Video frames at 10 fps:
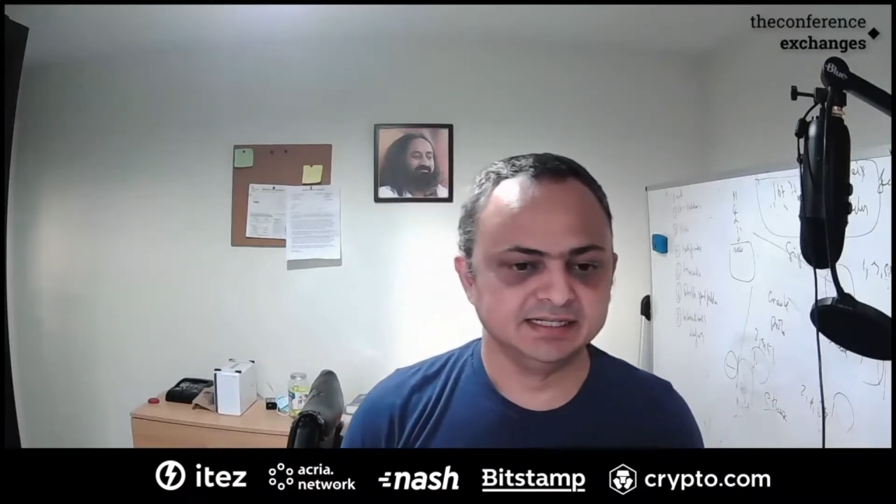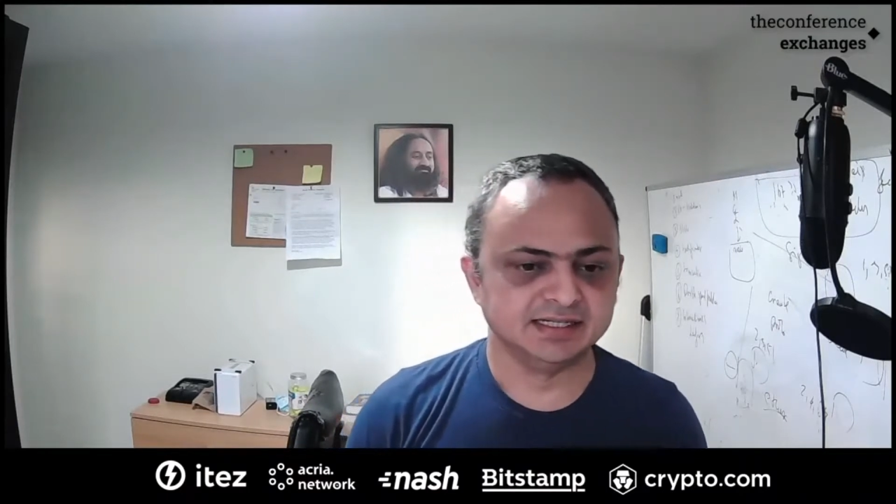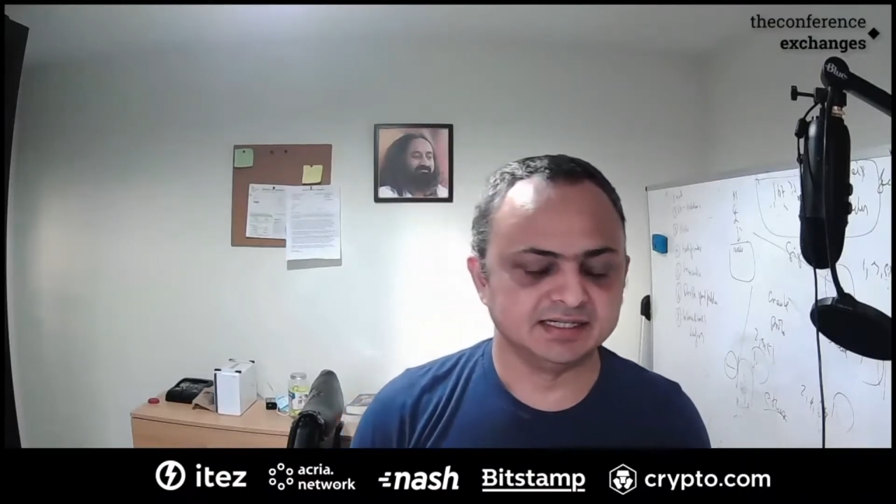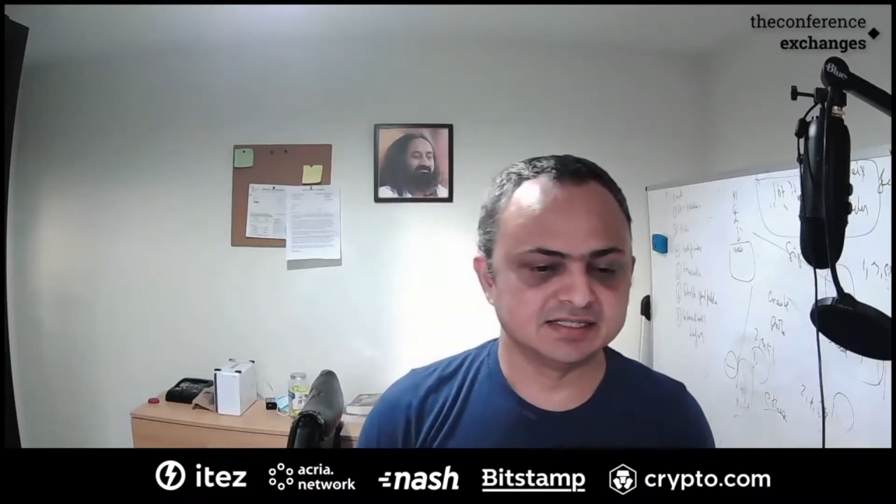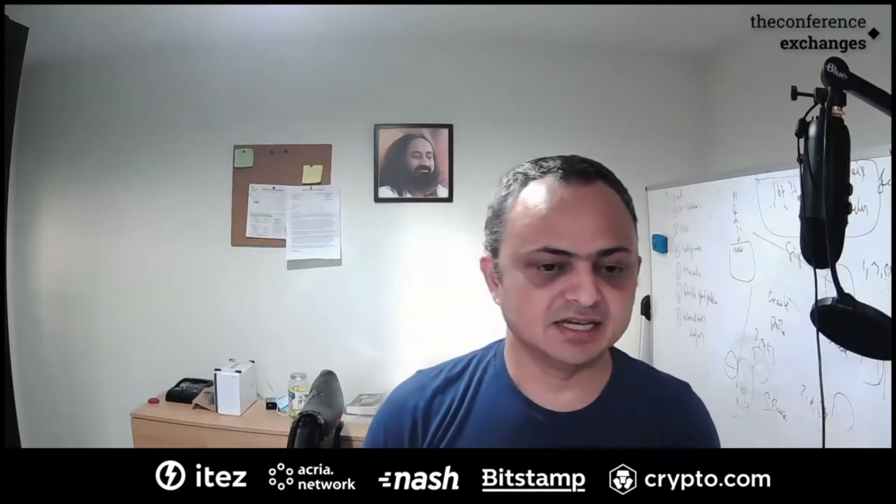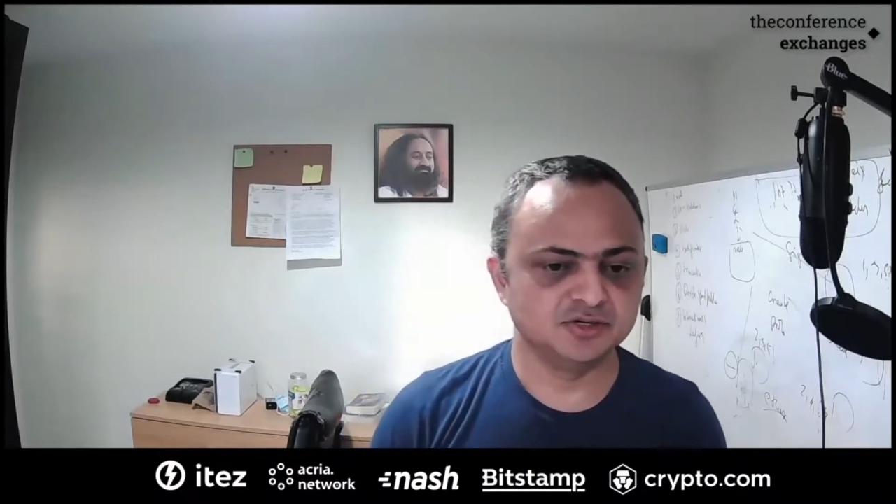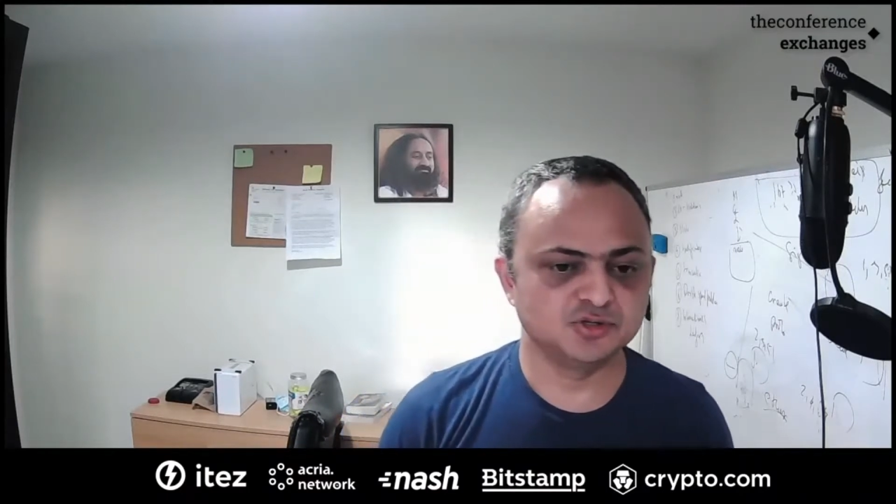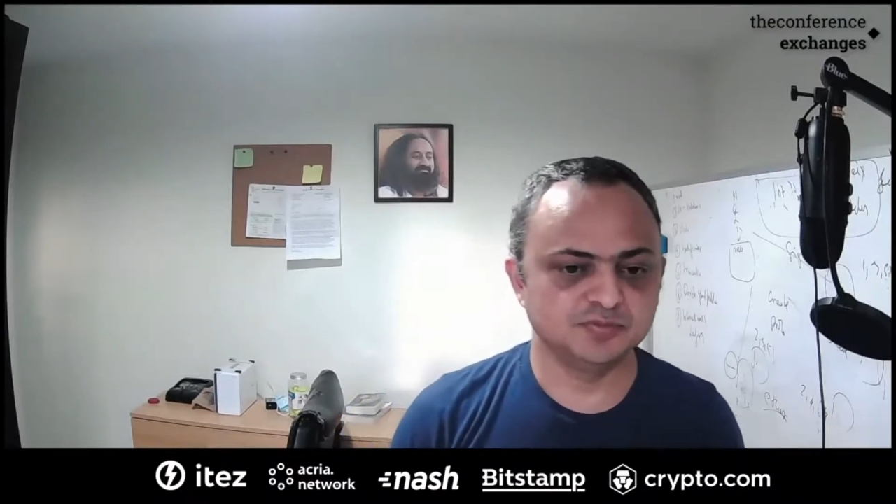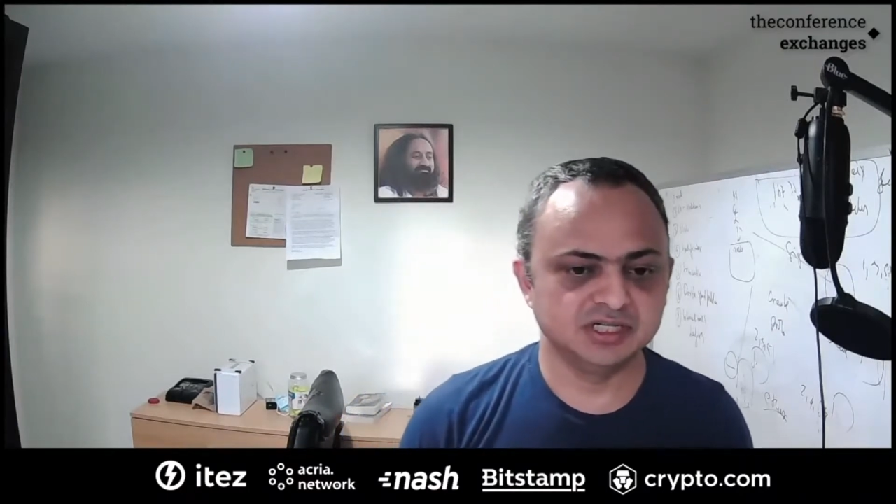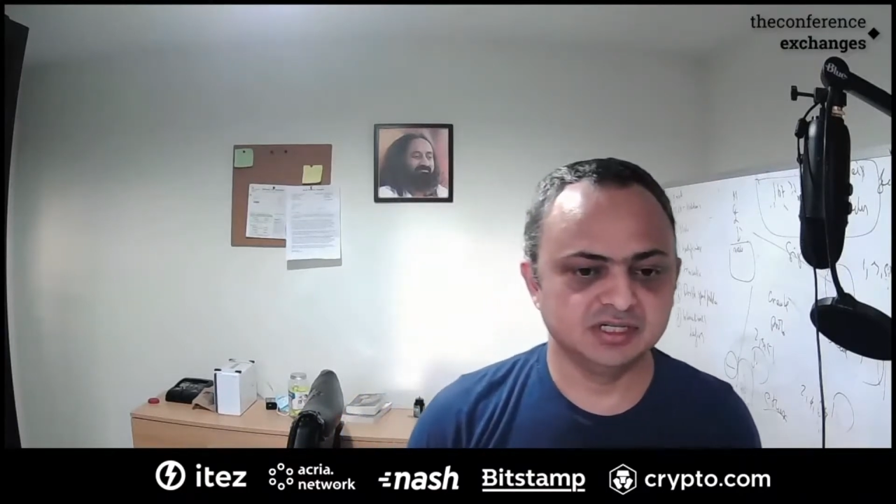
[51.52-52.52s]
Uh, so I
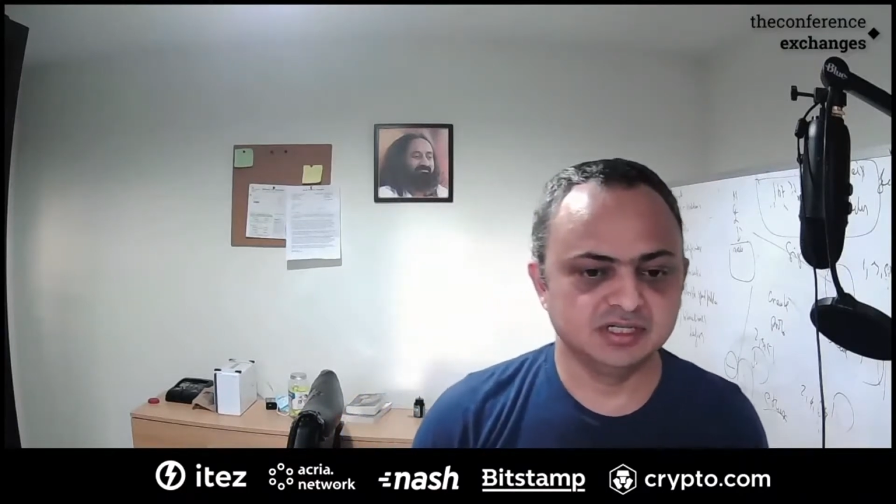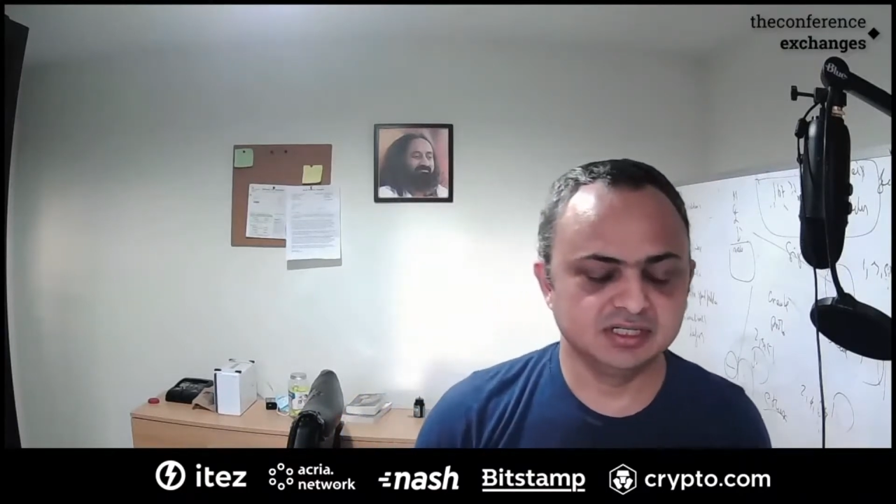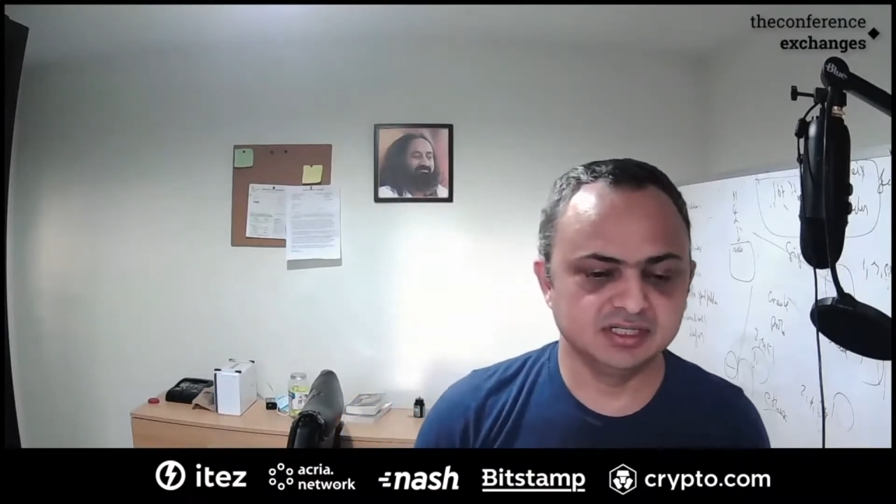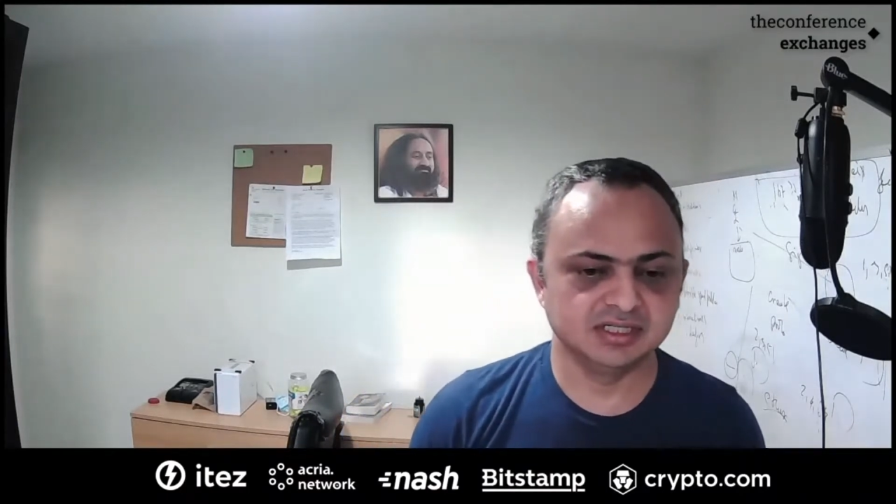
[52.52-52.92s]
used to build,